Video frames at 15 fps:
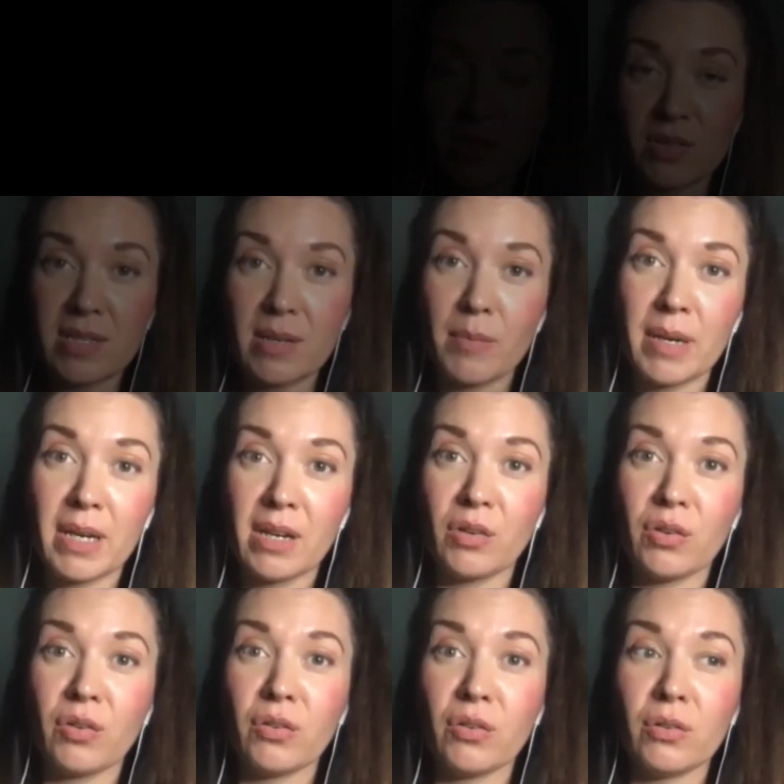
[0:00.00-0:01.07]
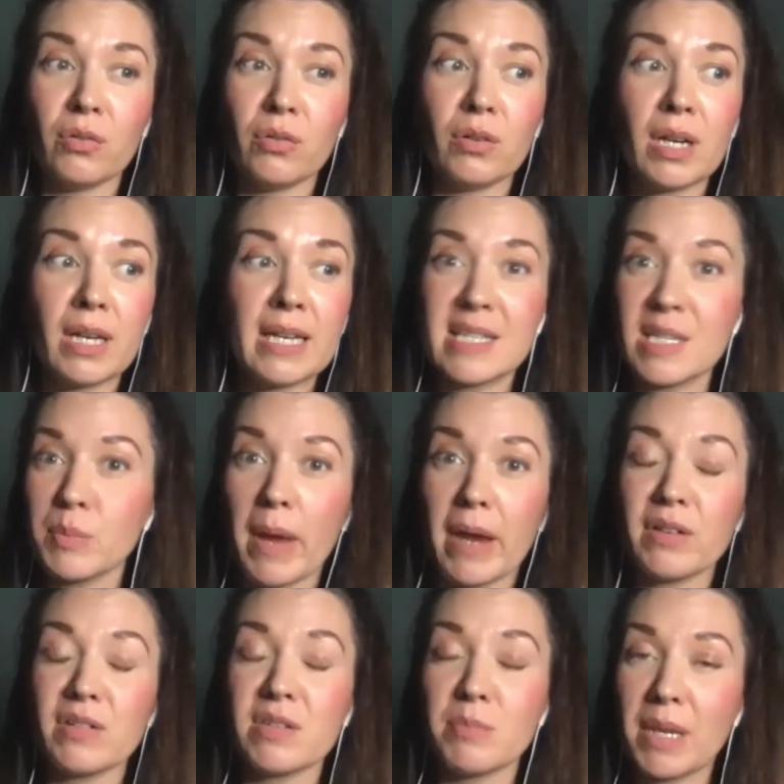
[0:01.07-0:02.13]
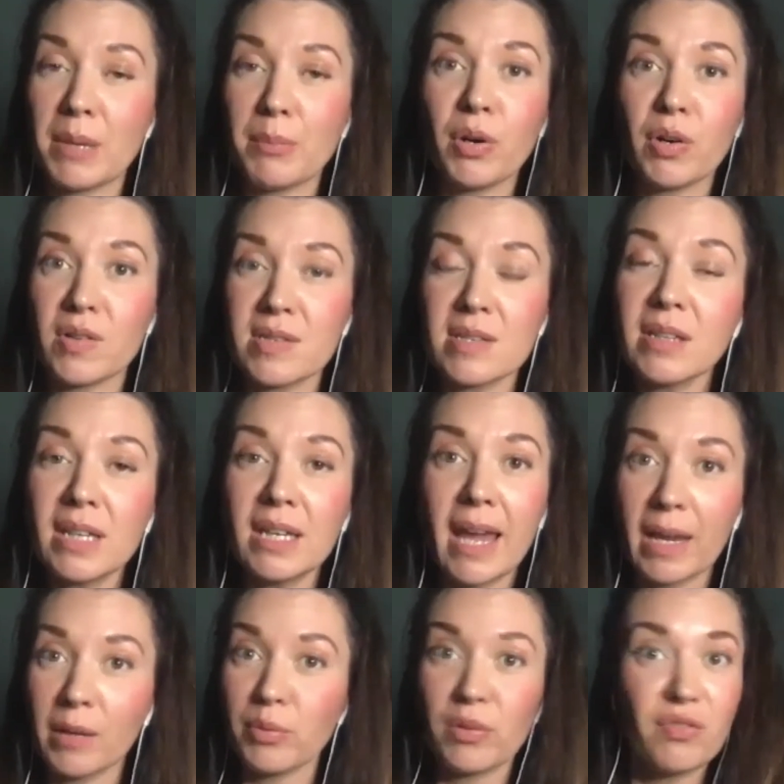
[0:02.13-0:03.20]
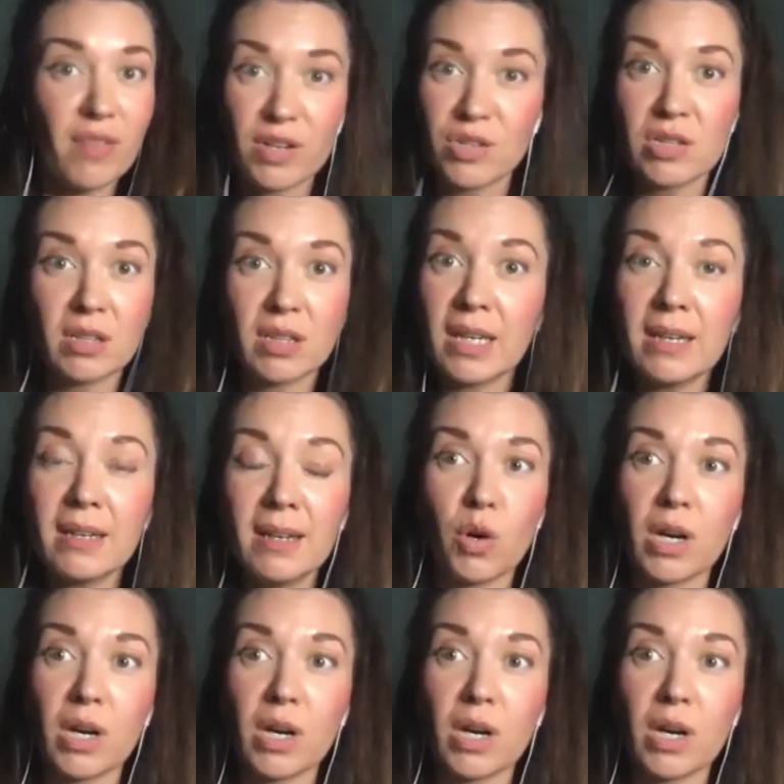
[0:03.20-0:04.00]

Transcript: You're somebody who inspires me personally and professionally.